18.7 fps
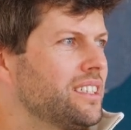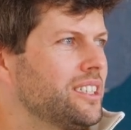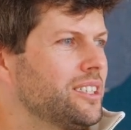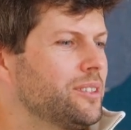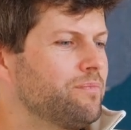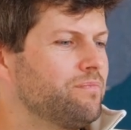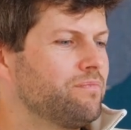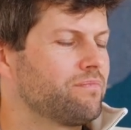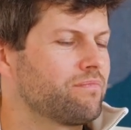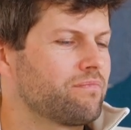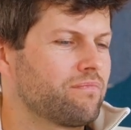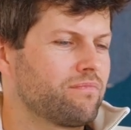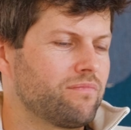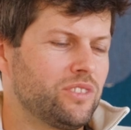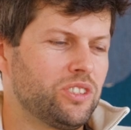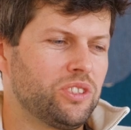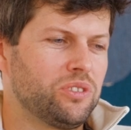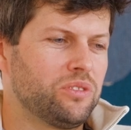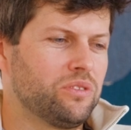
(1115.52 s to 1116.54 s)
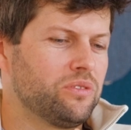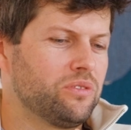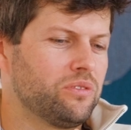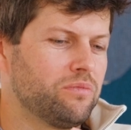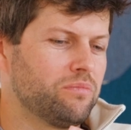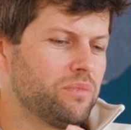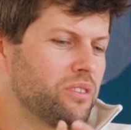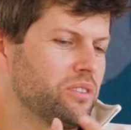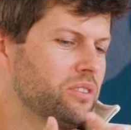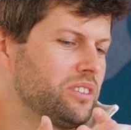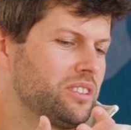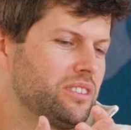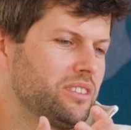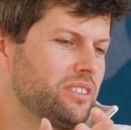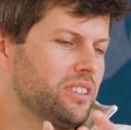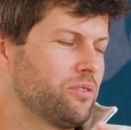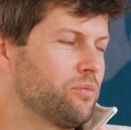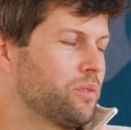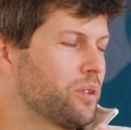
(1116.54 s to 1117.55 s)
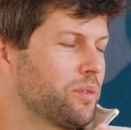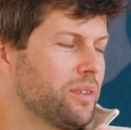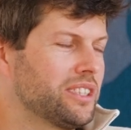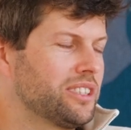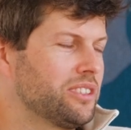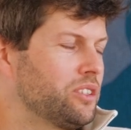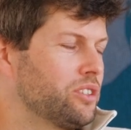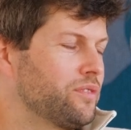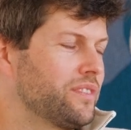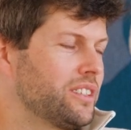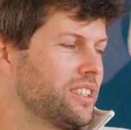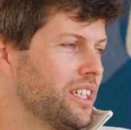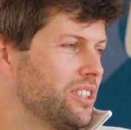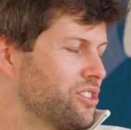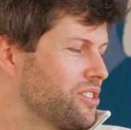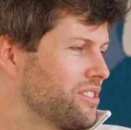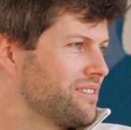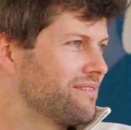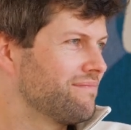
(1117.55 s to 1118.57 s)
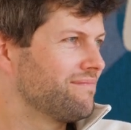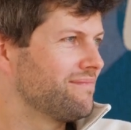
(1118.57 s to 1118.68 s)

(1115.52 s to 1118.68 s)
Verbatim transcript: um, to because it requires a lot of attention.